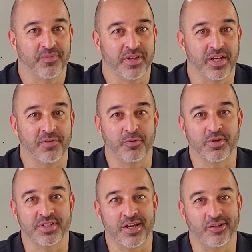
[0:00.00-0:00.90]
And if you're a
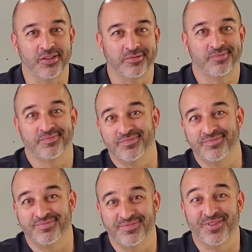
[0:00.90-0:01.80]
seller,
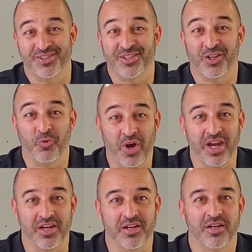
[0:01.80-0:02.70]
there's still a
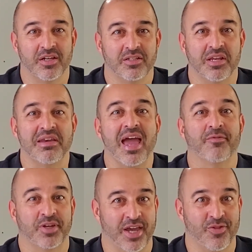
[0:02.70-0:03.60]
way to
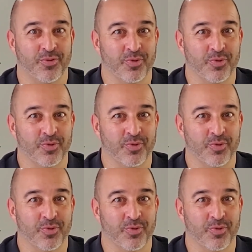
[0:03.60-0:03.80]
navigate through